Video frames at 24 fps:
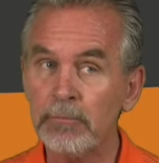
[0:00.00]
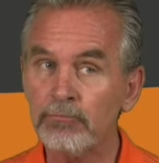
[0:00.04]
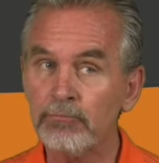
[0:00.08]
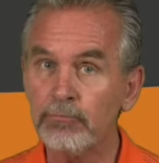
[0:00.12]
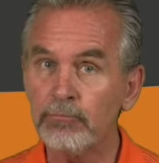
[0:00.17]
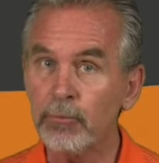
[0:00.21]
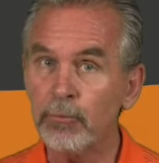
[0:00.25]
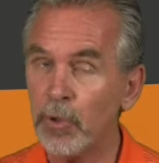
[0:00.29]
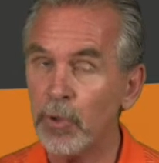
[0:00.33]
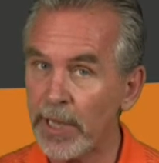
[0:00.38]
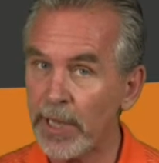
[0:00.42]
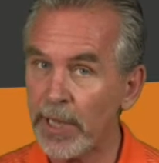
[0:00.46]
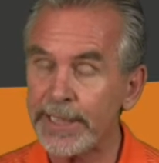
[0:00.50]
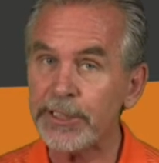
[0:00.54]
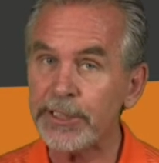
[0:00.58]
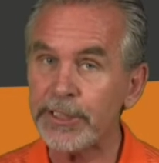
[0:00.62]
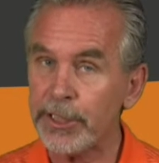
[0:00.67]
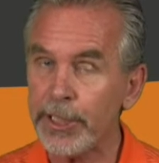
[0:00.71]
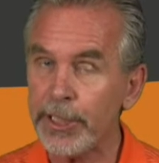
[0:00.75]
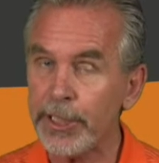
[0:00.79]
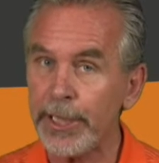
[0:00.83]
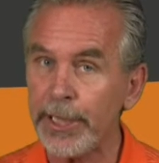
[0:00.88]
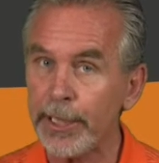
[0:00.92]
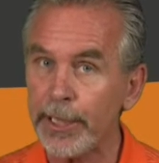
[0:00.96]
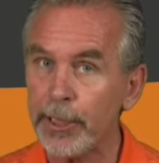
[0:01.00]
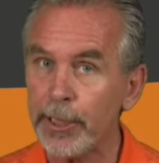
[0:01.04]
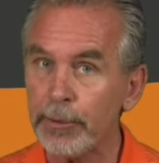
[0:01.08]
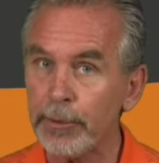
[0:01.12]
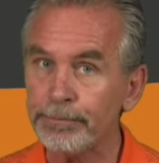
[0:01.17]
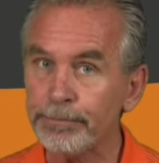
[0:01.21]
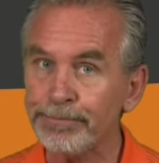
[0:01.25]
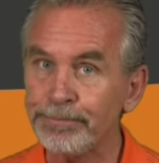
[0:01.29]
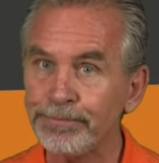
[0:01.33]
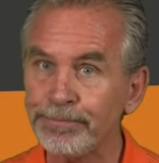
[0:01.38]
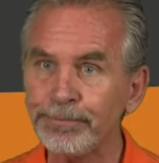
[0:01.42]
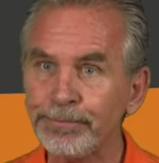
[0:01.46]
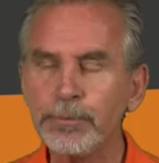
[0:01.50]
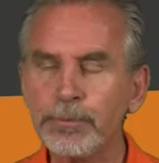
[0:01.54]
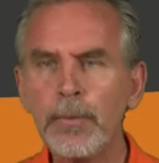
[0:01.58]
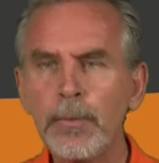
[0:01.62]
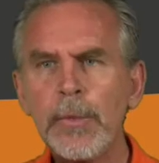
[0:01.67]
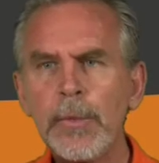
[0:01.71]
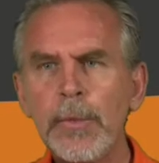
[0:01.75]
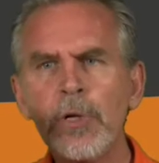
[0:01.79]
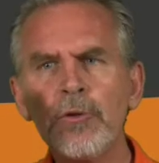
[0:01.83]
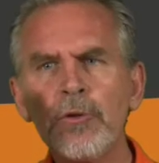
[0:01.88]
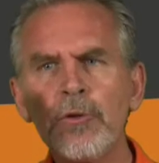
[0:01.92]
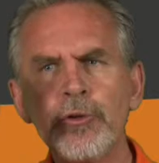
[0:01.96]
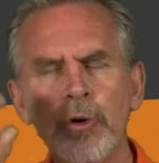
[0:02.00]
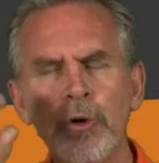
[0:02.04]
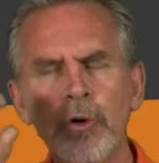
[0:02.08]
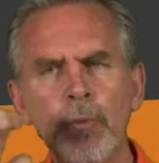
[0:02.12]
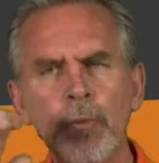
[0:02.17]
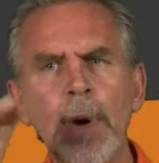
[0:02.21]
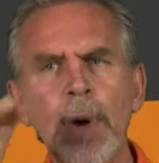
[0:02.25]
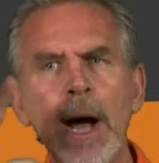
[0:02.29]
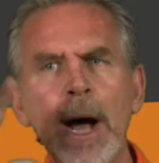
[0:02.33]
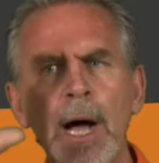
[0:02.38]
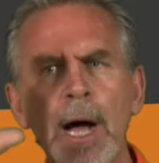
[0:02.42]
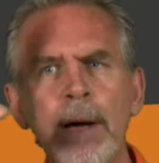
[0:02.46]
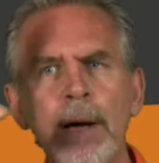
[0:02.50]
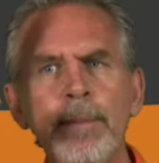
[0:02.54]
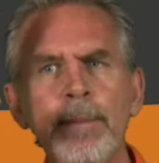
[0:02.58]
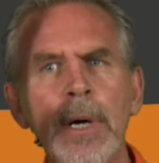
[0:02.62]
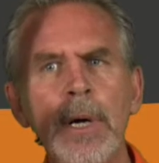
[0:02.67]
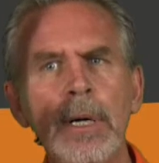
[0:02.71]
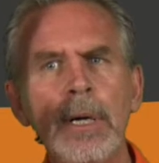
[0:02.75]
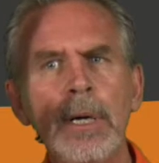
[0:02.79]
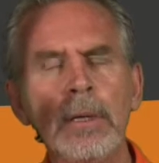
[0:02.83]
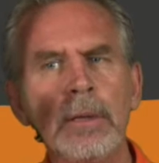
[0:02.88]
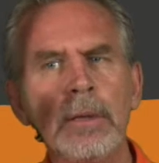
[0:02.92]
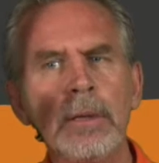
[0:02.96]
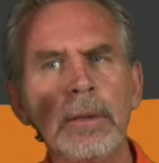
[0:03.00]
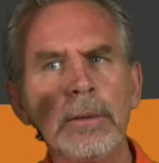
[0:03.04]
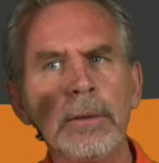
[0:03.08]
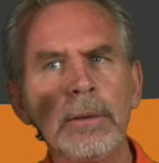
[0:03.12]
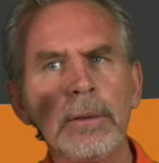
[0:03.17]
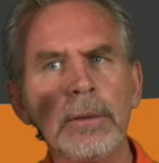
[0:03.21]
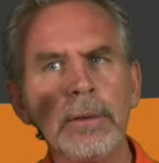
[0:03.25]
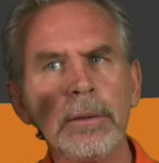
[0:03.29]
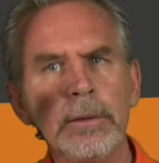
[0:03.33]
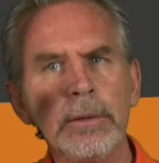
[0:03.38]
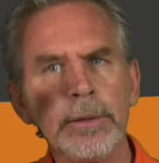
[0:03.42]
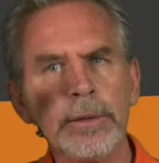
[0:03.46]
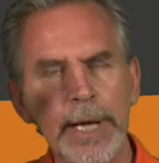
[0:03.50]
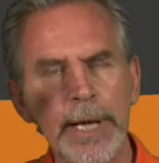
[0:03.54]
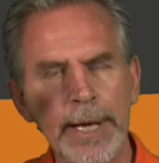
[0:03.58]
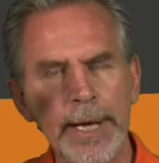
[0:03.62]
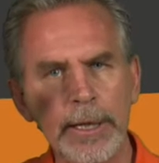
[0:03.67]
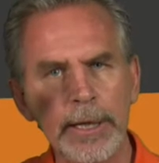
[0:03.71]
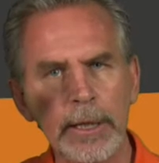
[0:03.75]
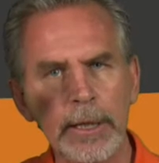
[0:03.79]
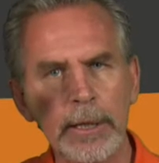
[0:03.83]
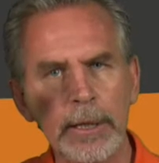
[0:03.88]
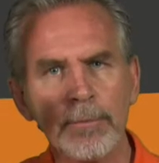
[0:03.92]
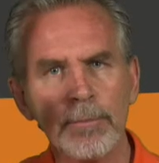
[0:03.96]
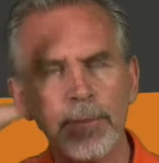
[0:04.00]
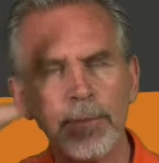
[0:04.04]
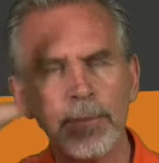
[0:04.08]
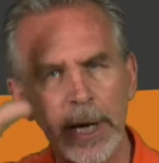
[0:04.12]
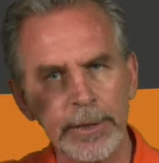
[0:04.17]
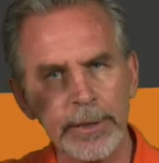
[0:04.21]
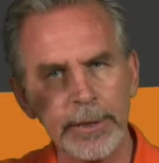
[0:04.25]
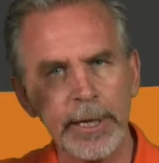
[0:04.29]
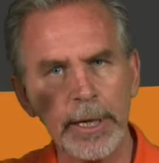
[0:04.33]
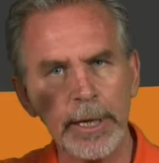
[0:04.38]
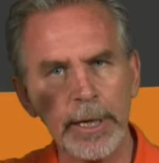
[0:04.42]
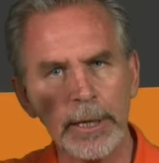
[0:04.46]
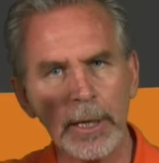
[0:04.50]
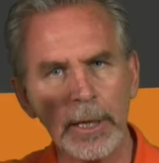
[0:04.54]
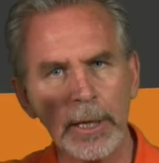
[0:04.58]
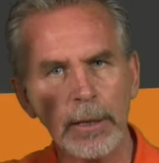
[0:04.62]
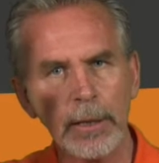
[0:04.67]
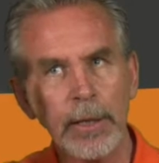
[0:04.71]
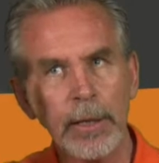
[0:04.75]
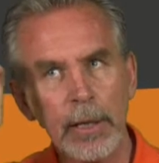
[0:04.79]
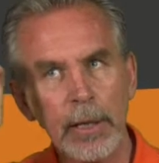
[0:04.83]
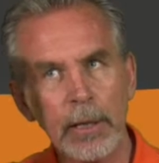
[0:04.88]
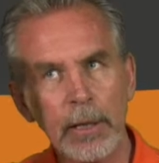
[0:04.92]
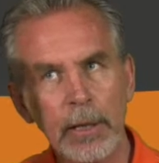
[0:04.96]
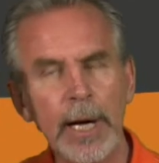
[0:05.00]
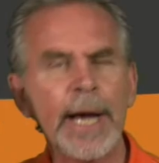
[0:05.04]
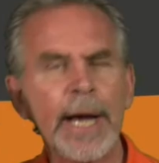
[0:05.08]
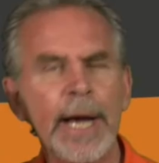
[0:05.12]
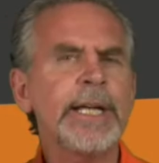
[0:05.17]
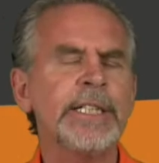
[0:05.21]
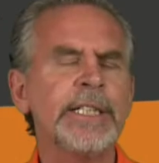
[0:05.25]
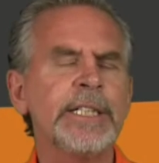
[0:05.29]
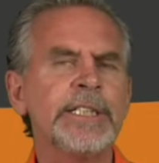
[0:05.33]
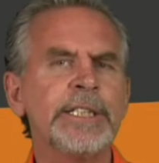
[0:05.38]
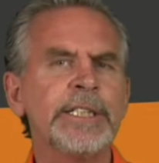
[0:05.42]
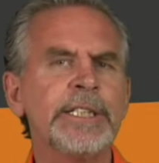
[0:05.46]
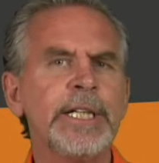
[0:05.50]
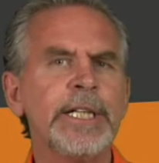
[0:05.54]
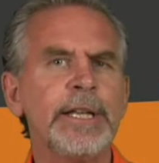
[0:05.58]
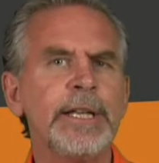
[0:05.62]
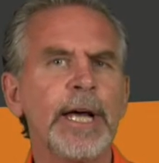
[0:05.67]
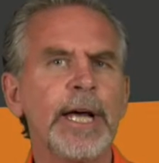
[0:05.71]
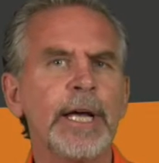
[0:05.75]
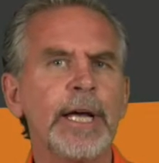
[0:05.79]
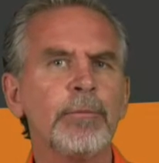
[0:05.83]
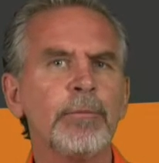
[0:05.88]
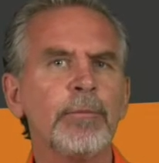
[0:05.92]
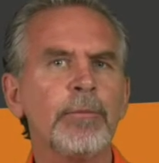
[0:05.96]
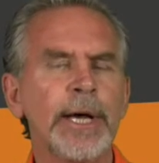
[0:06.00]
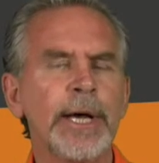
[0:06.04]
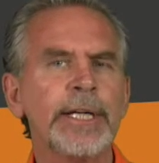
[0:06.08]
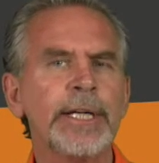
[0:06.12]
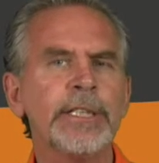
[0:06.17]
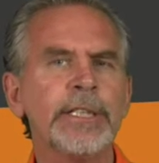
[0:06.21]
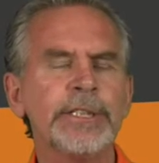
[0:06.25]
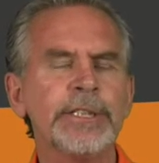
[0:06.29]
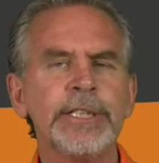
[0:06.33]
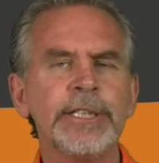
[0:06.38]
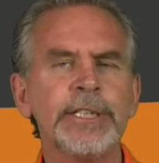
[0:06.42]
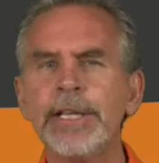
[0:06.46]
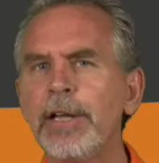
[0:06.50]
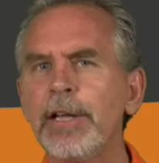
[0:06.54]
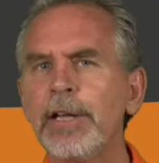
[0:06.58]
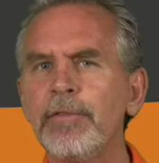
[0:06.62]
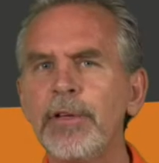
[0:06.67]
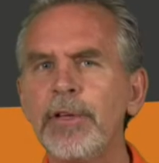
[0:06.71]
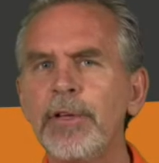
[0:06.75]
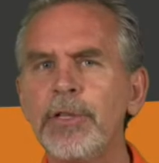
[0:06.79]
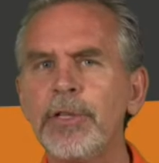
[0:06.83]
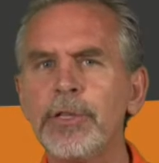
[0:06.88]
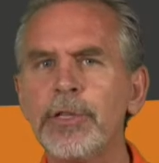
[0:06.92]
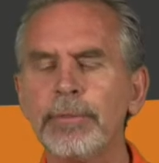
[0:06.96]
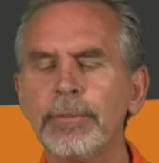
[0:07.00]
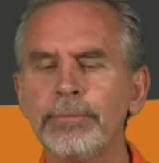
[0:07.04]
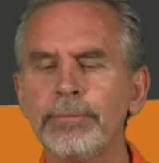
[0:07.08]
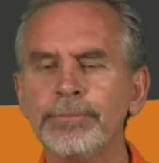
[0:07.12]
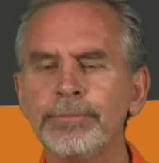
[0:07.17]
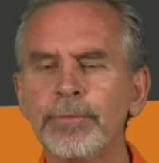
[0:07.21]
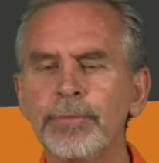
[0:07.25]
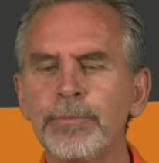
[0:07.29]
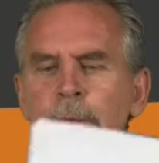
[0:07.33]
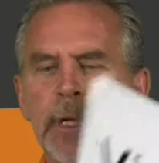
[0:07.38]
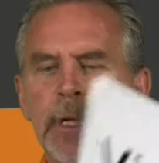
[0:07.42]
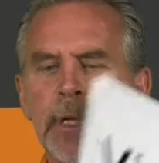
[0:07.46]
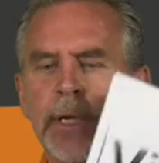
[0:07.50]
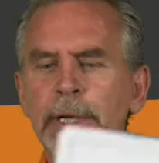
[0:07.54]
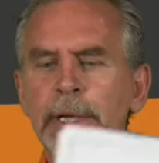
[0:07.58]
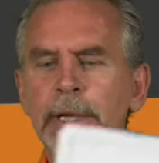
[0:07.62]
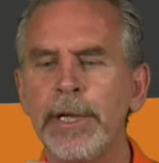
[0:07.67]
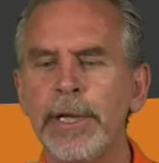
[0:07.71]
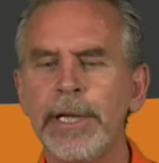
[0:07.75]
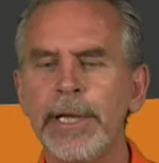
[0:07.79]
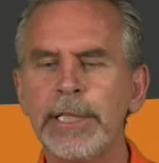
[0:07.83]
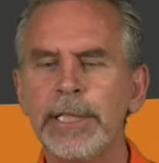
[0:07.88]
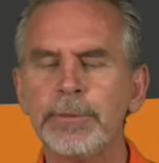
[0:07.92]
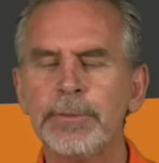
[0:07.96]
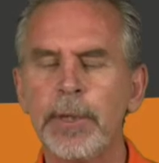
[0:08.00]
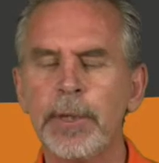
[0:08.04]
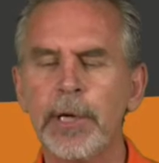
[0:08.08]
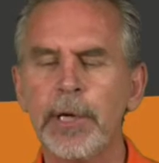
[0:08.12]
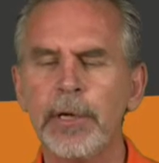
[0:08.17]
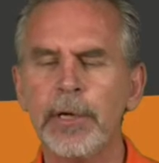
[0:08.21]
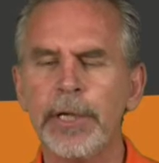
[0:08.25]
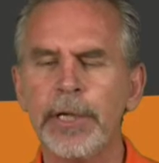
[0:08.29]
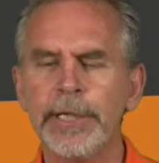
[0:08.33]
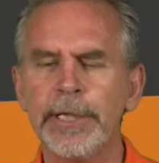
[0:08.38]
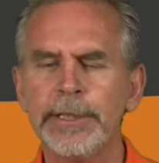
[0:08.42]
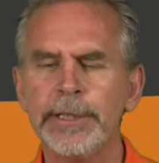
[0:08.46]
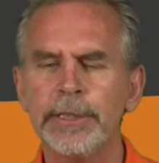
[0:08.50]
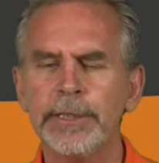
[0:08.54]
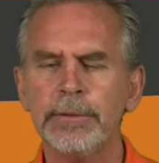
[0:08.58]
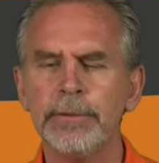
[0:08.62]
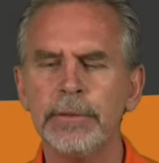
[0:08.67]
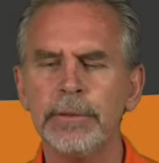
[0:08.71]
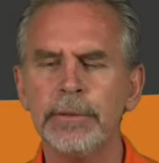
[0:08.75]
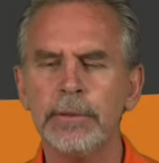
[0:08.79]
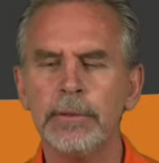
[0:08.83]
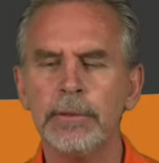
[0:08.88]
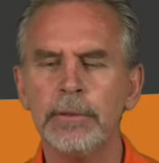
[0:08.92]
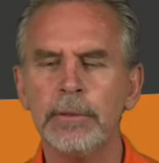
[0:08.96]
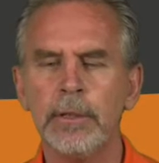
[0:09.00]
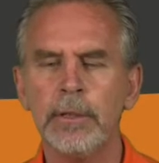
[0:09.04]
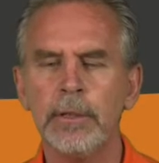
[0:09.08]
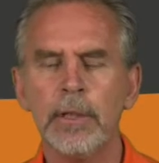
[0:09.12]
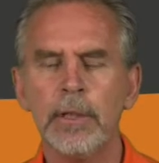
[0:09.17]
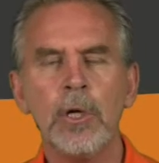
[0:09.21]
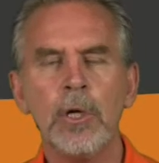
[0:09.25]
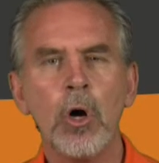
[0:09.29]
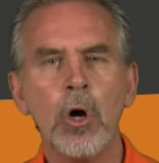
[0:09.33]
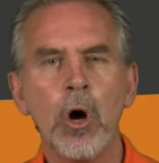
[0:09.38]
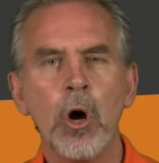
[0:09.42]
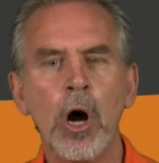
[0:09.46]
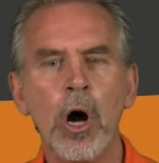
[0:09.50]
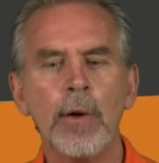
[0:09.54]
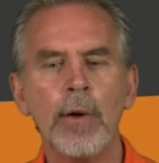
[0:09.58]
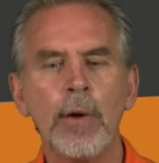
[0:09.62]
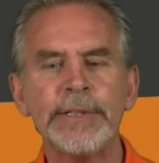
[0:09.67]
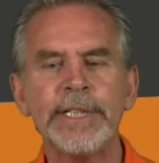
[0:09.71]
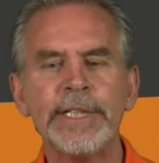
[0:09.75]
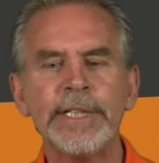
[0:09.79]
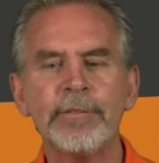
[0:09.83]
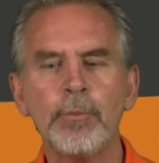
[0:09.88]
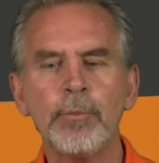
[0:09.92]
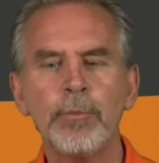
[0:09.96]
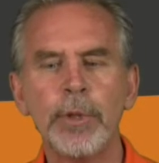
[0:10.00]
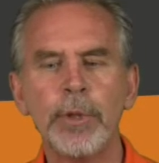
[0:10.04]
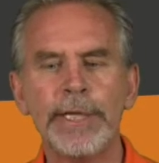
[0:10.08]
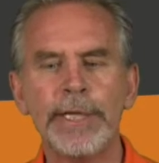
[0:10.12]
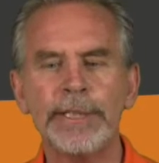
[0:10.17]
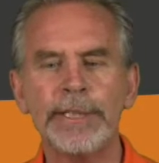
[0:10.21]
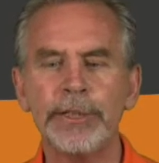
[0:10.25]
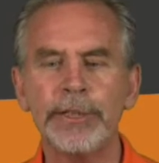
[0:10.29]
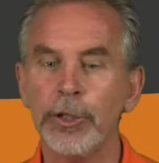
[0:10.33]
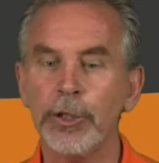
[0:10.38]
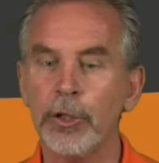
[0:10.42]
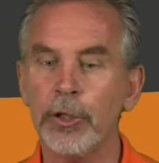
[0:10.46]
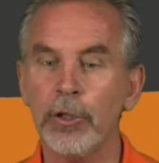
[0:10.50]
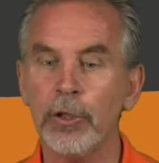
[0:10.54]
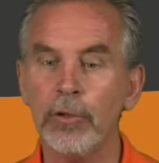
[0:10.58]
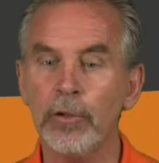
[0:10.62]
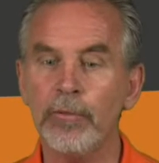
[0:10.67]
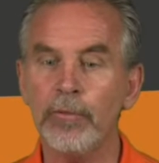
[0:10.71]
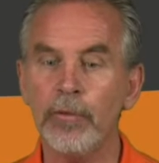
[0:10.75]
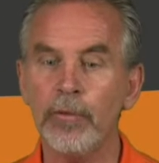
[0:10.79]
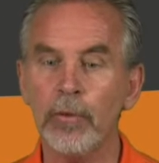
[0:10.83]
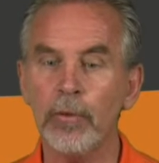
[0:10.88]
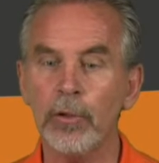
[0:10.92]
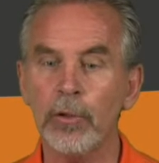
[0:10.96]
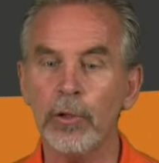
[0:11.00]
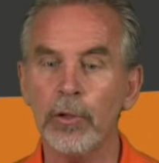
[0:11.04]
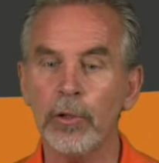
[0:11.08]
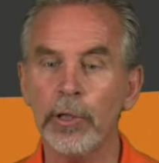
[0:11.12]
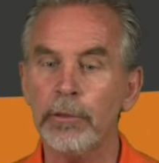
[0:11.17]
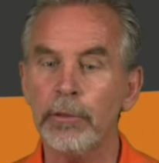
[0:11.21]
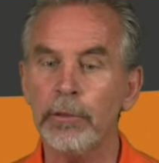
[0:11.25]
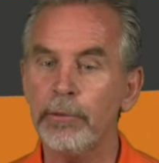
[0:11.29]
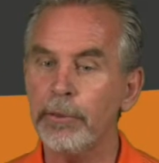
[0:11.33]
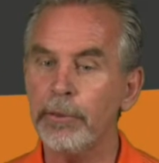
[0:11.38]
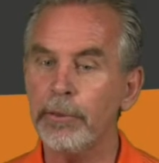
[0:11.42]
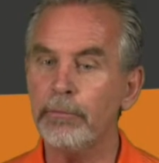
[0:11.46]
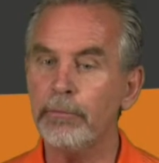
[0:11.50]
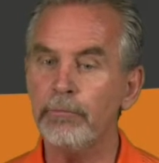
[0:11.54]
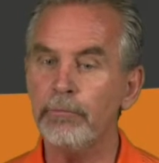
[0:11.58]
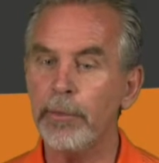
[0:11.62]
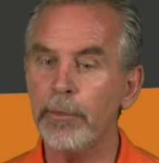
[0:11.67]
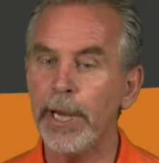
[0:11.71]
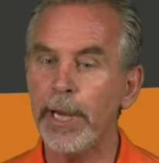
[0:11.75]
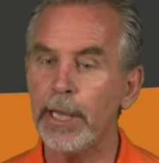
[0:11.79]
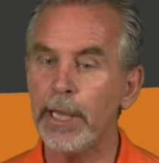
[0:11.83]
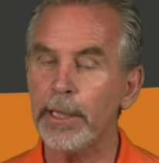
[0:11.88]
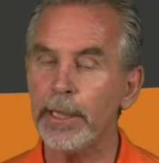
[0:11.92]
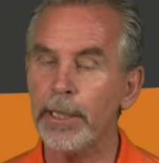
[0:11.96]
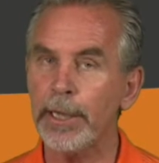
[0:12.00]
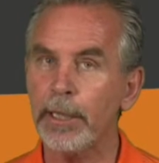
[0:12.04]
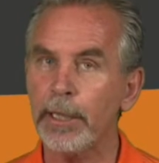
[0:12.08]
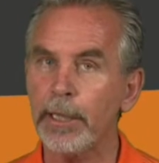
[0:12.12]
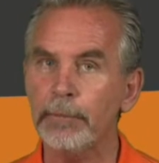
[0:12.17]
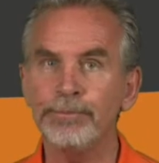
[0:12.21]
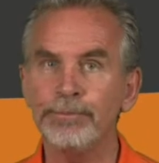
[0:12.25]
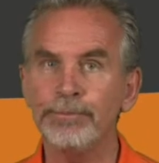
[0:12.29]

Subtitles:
Lots of tanning. So mom tanning, Montana. I can see that. I can see that vision. The next part is always have a place to go for Helena.